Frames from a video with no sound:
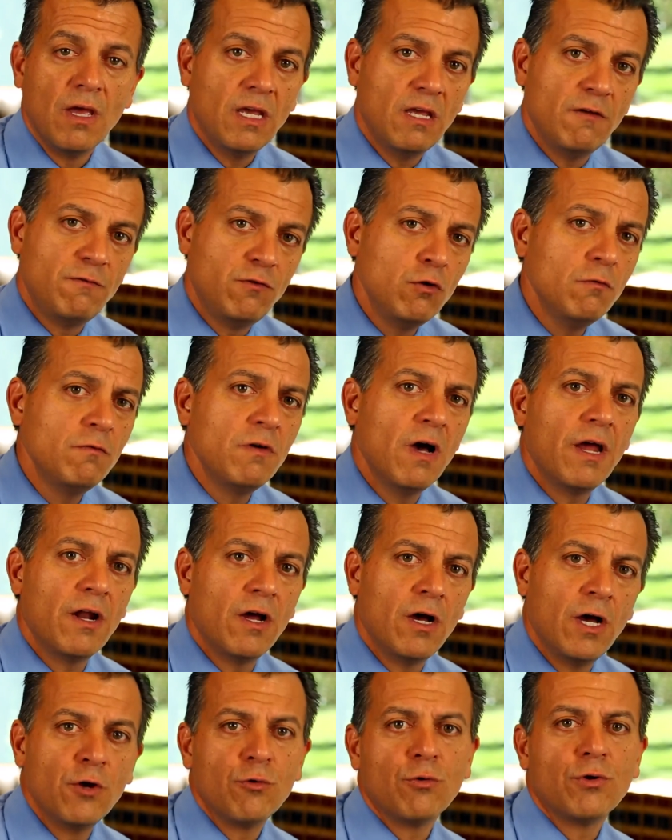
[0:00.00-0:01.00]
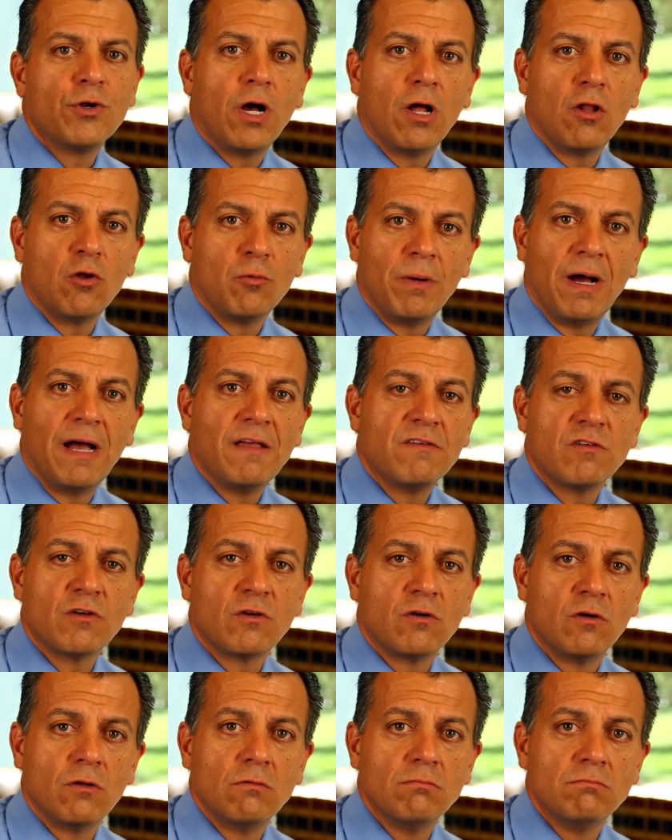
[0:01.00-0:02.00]
If you've got a $100
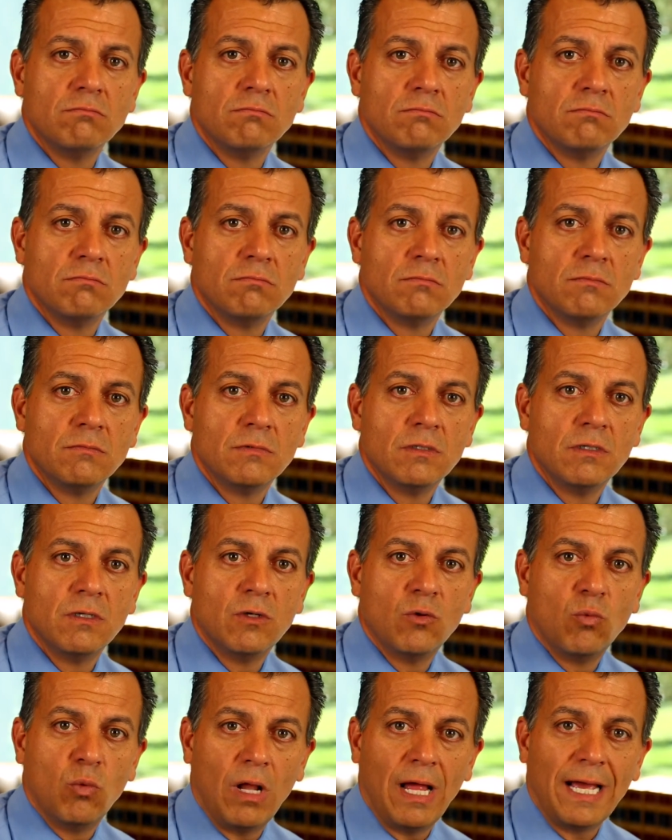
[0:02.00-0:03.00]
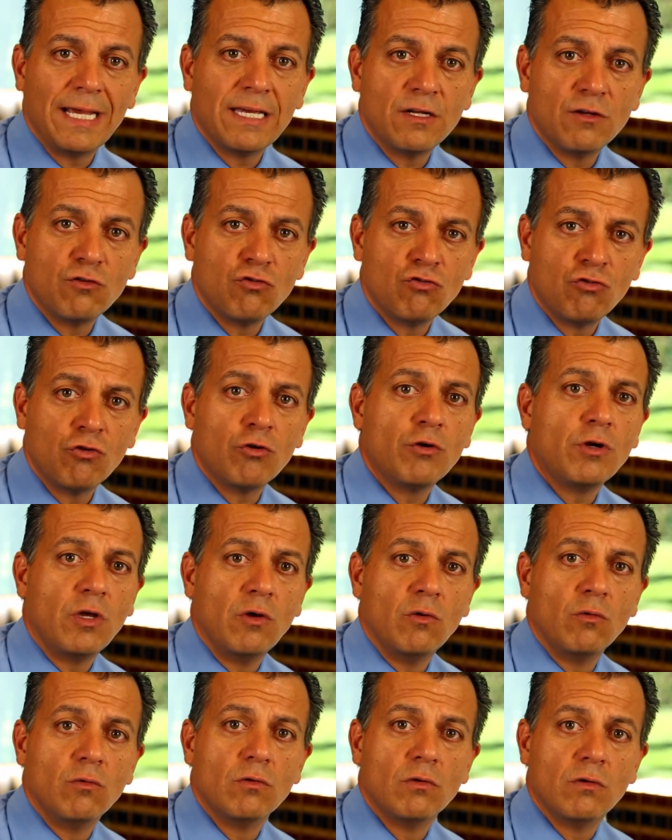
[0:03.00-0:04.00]
bicycle, well, I can assure
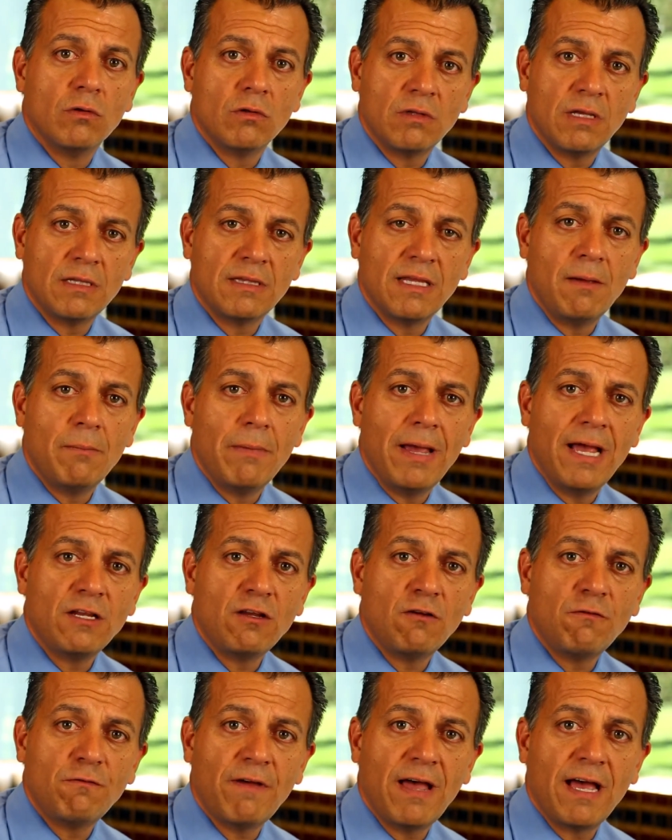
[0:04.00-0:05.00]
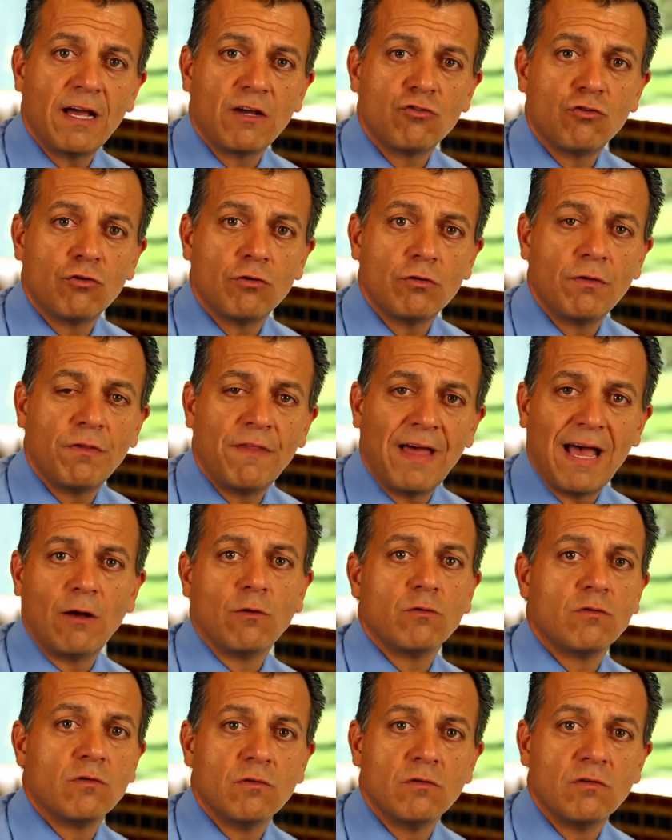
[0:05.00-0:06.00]
you that they manufactured
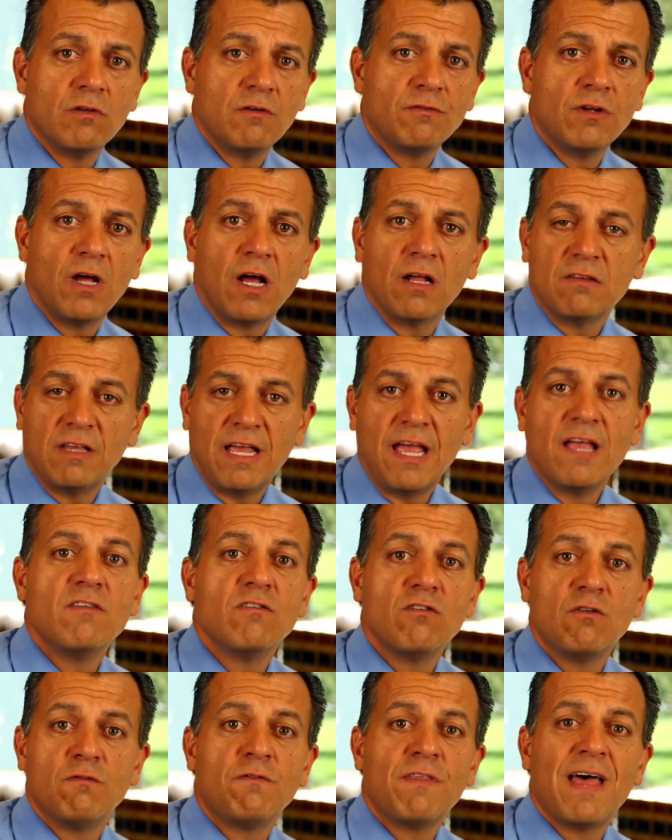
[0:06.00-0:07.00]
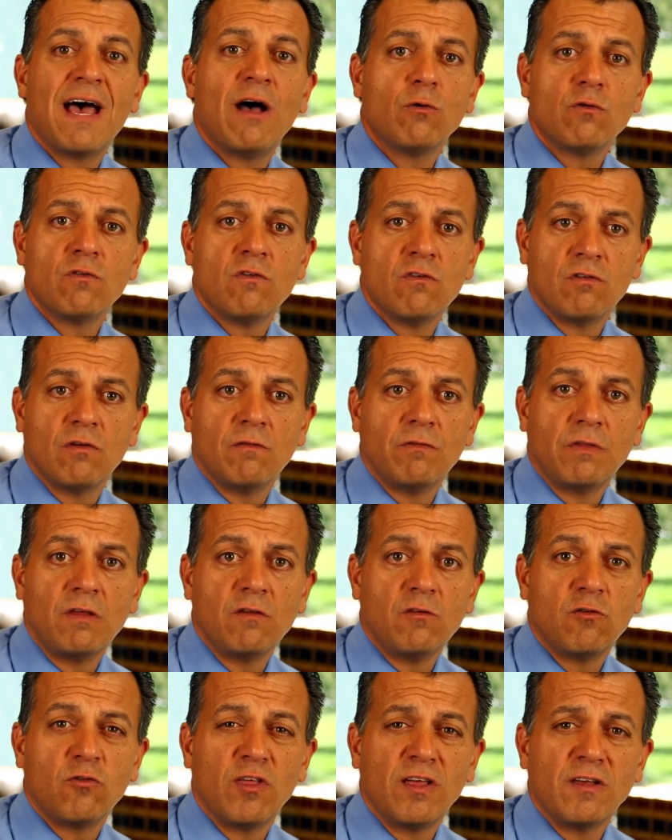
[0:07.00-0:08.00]
thousands, if not tens of thousands of
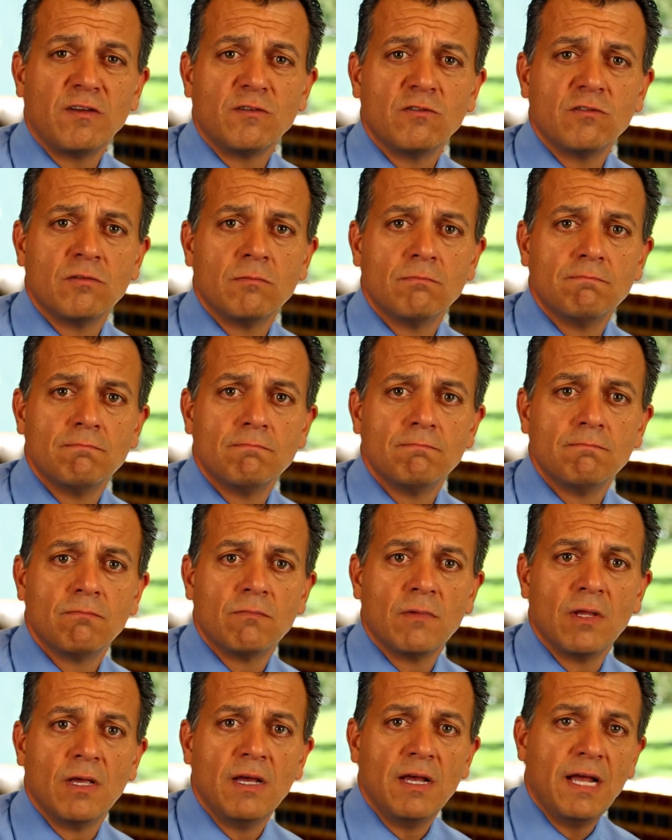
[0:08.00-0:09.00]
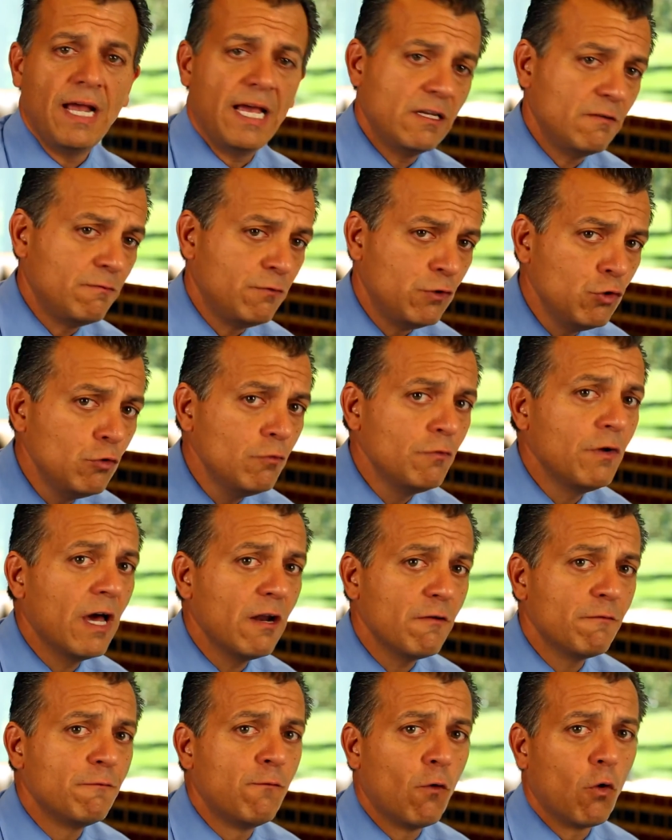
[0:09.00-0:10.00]
these things. And if you've
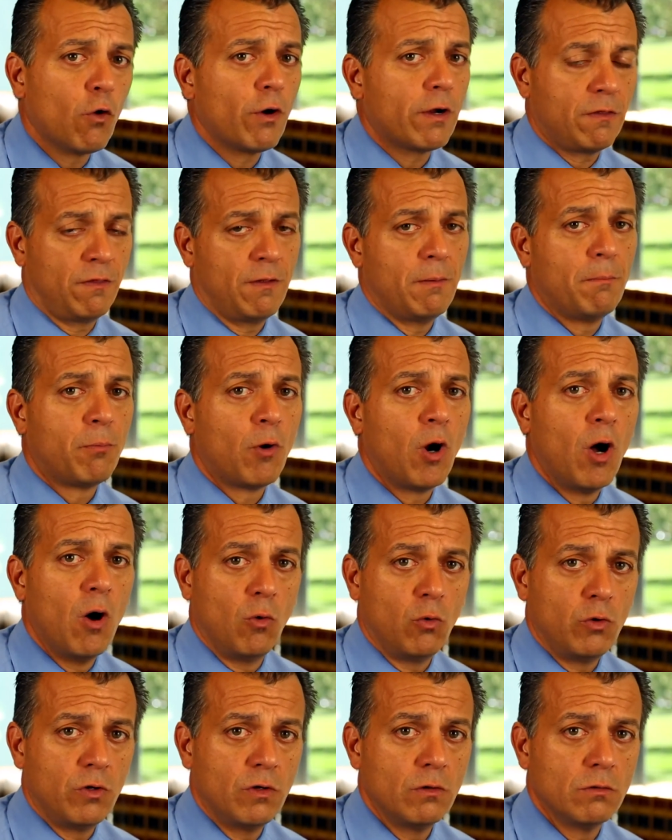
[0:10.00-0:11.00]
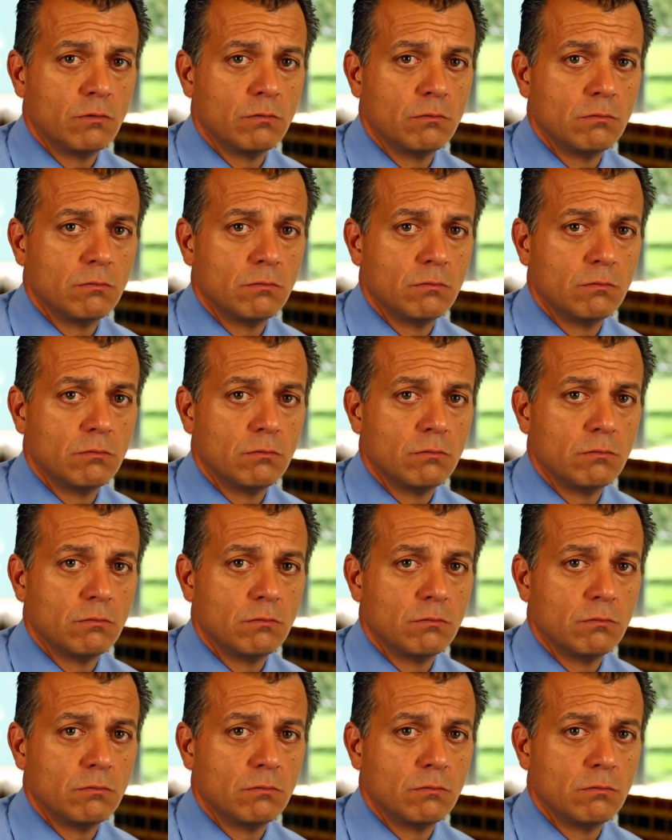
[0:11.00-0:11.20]
got a fork that broke,